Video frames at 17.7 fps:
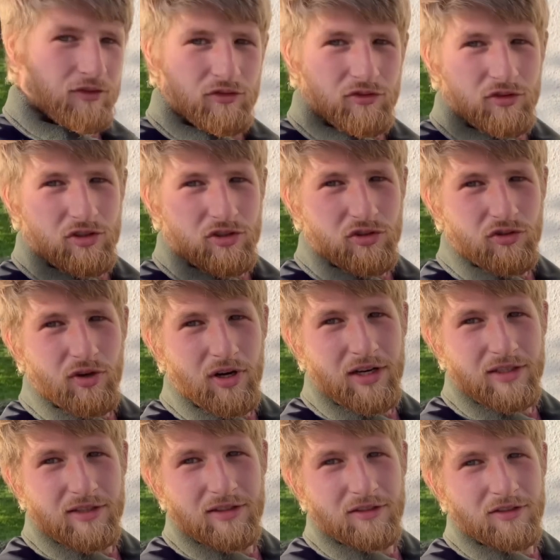
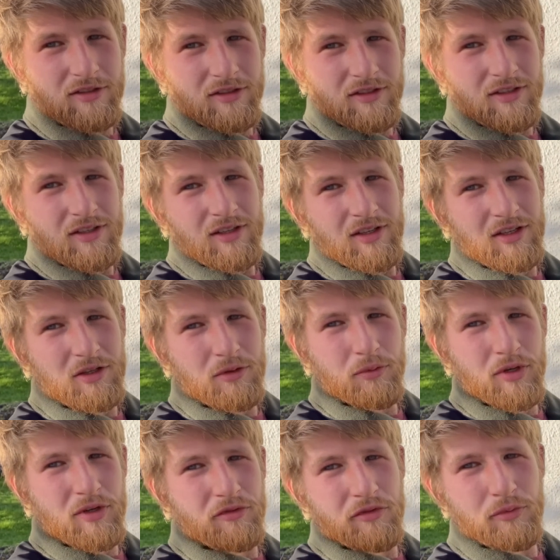distracted and
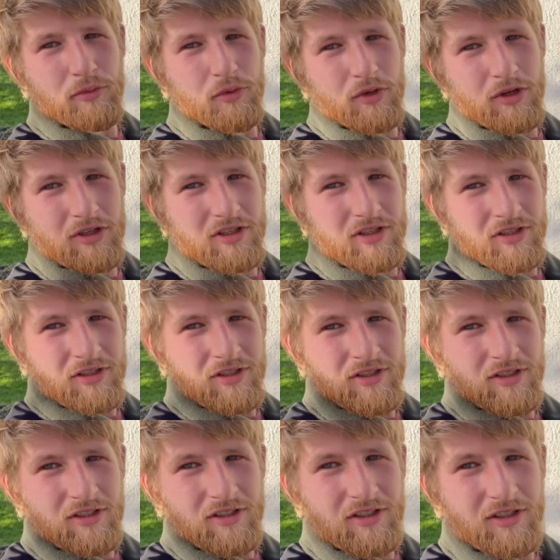away from work
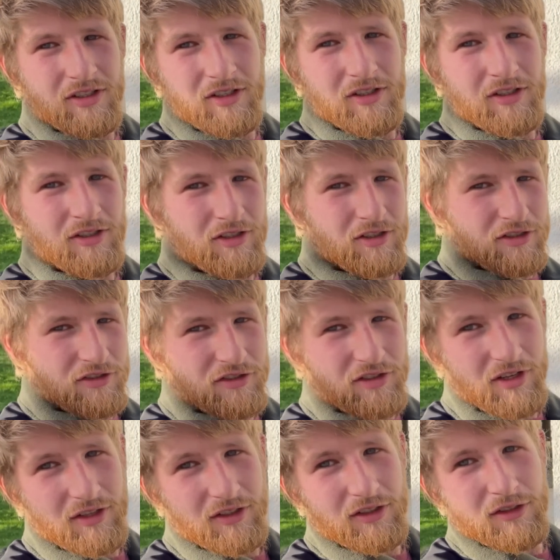
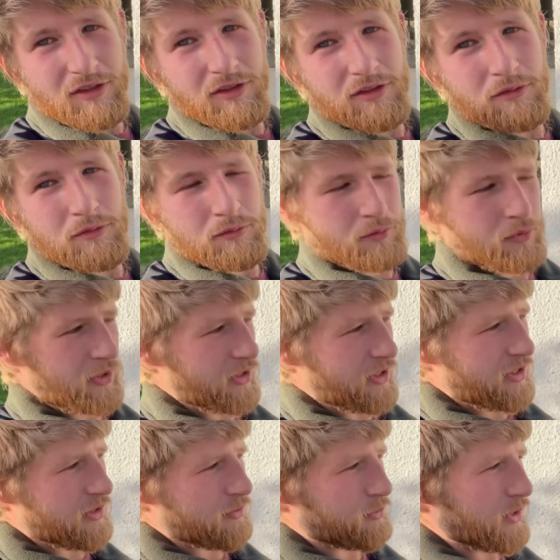until we
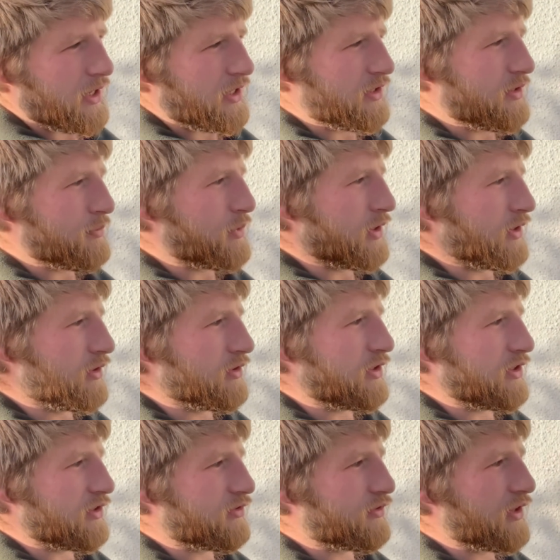get them
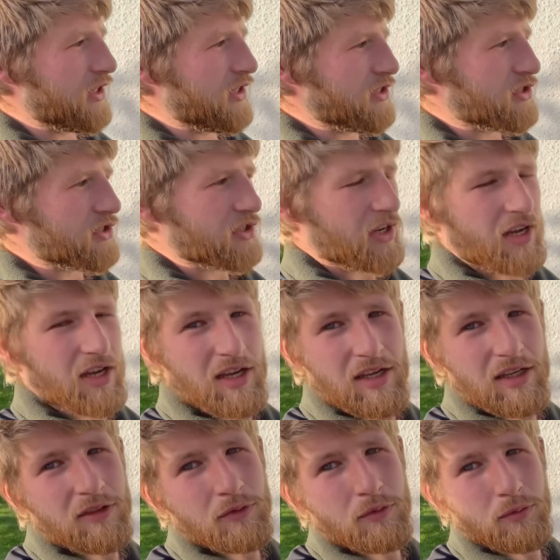antibiotics finished
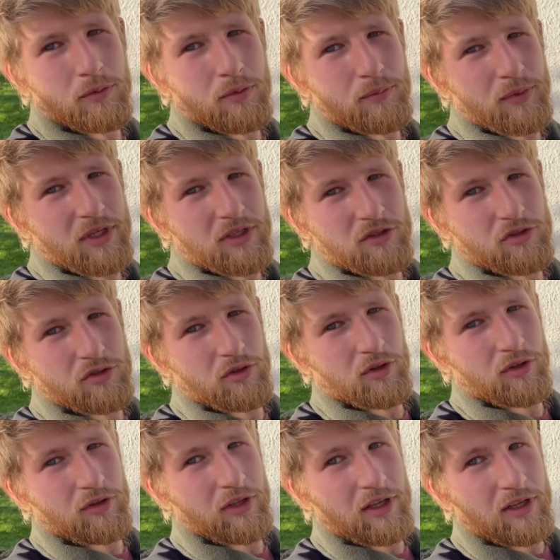and we make
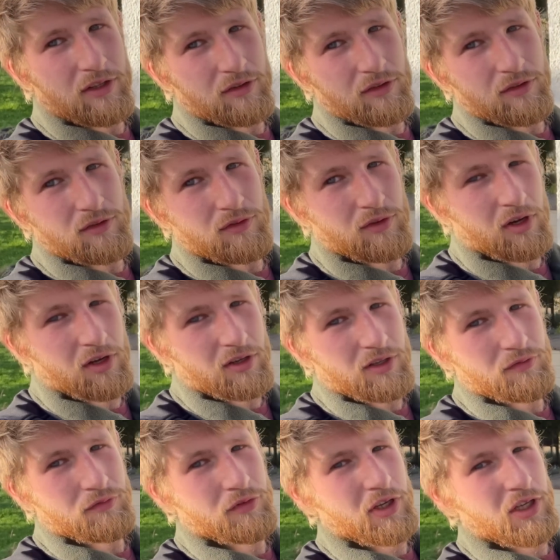sure that
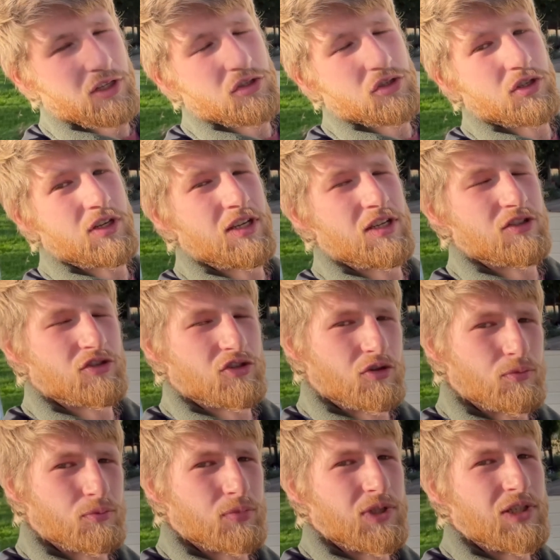that infection is
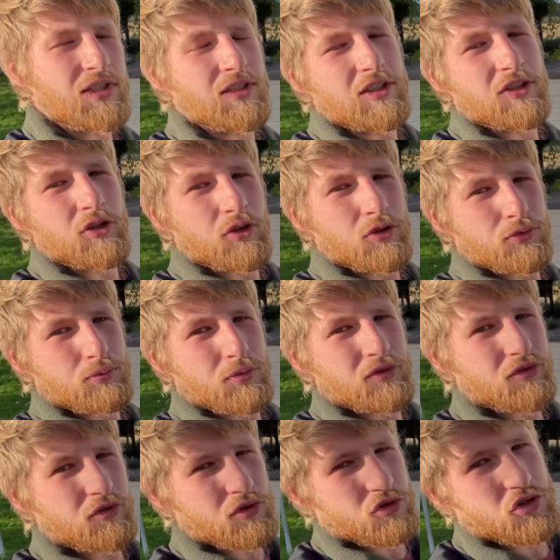completely gone
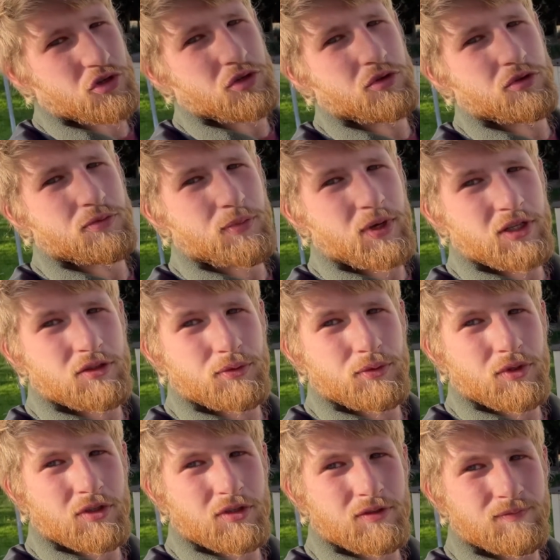before she goes back
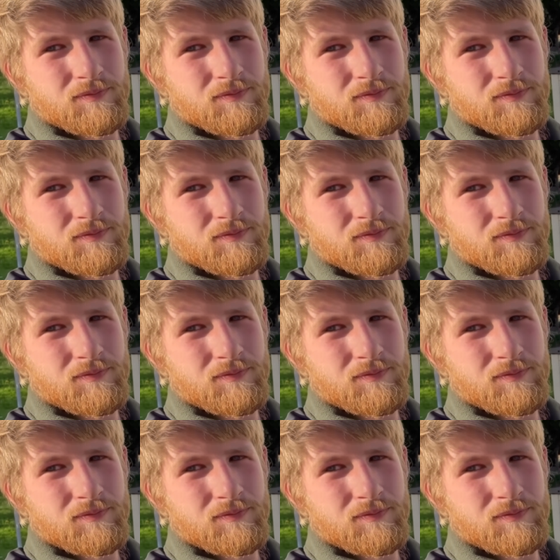to work.